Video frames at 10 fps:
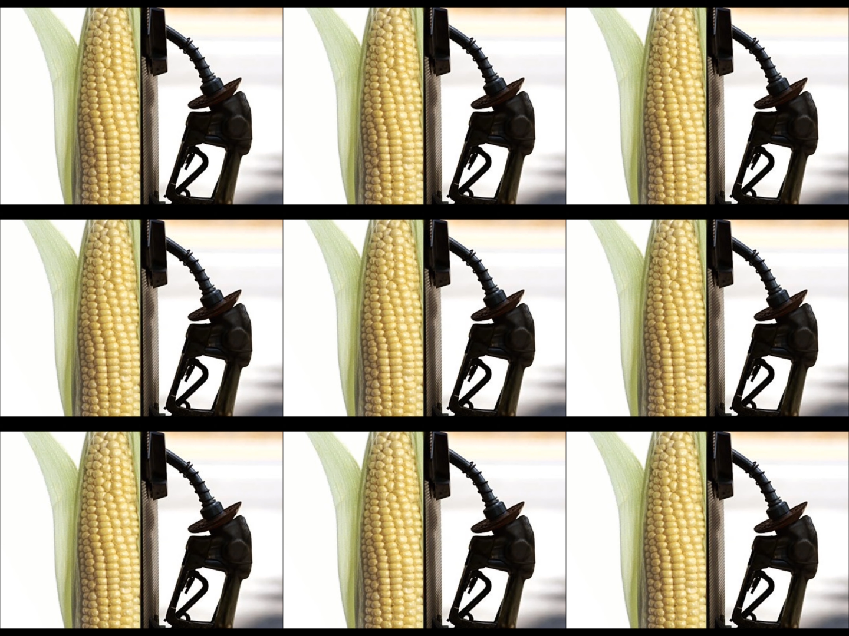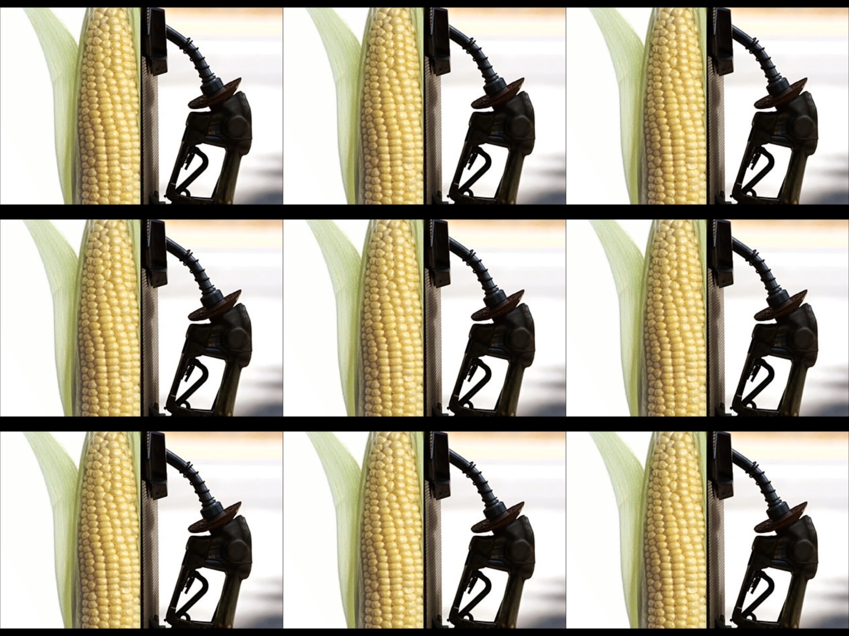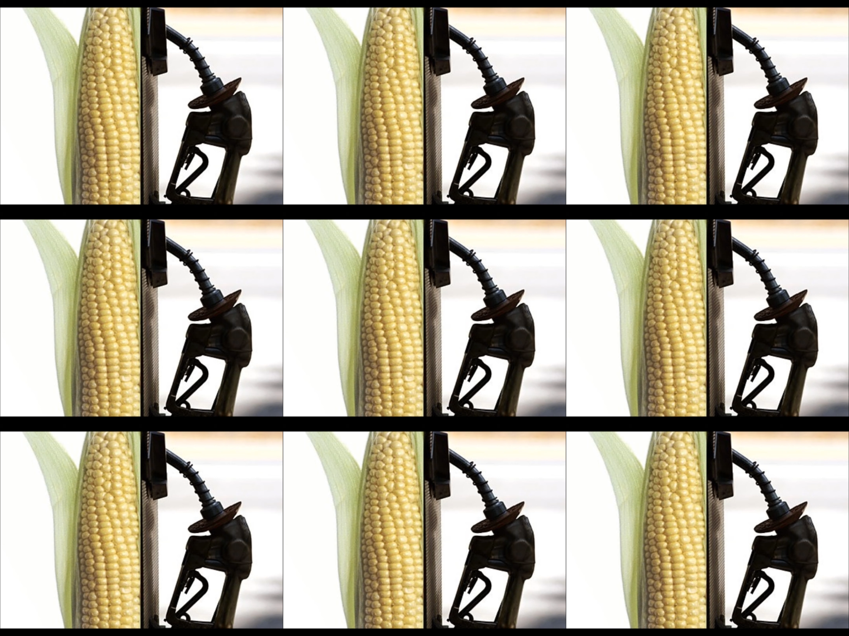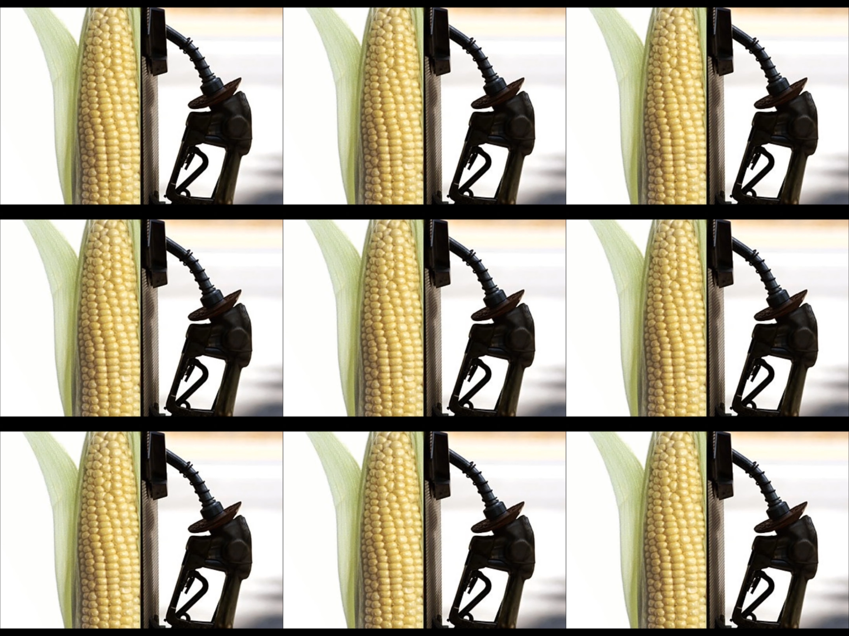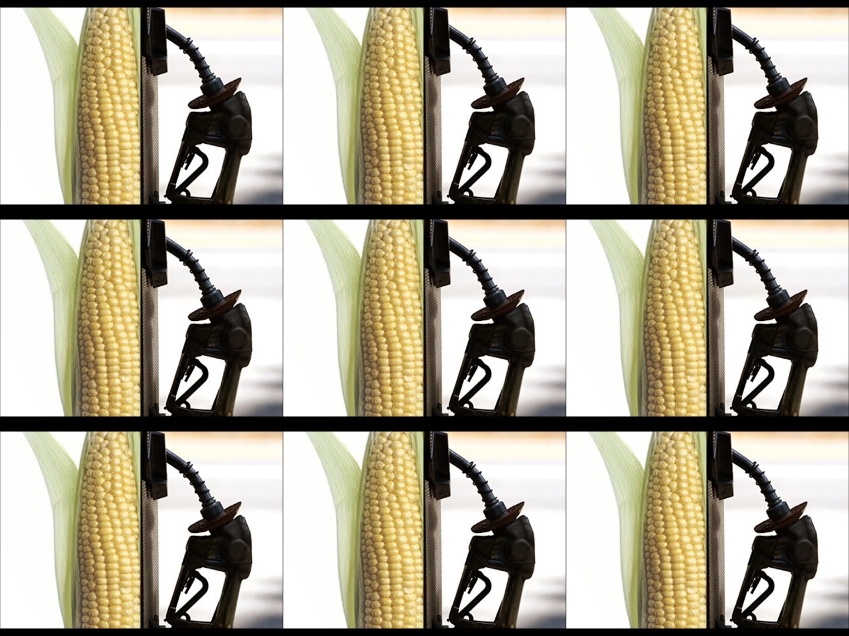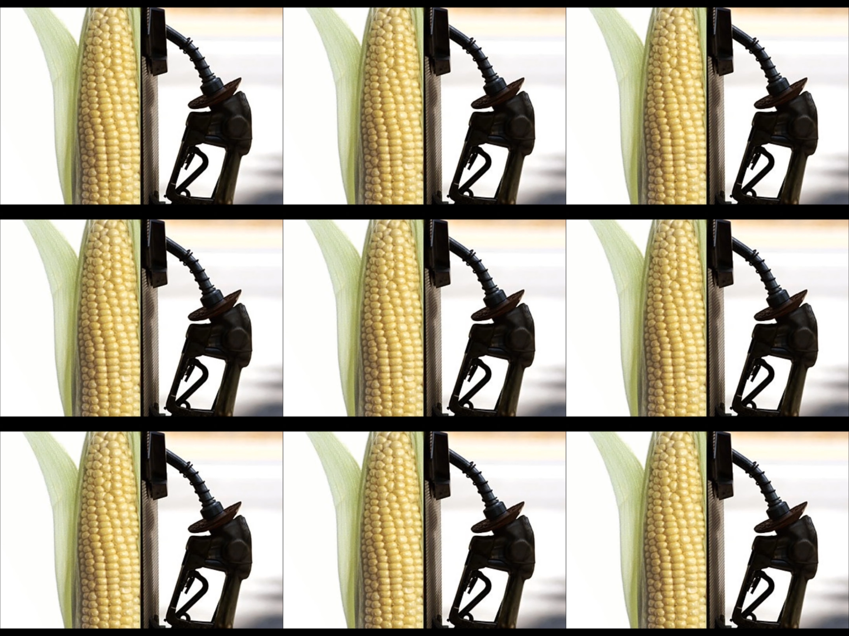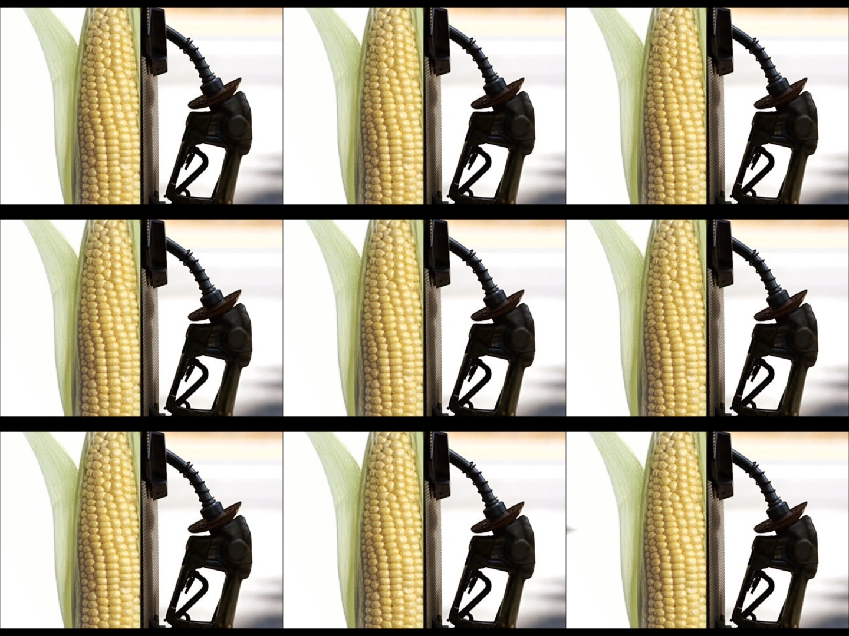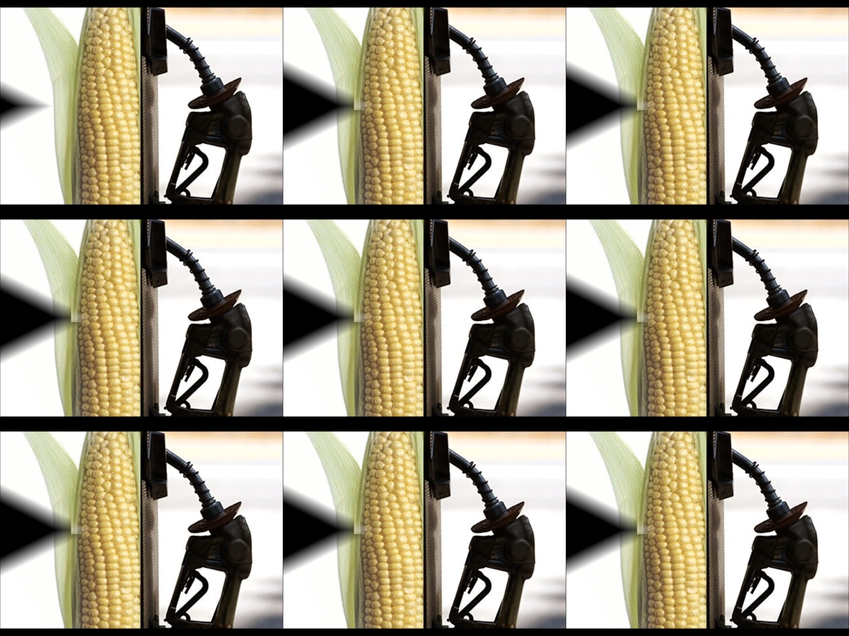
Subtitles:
[unreadable: no face in view]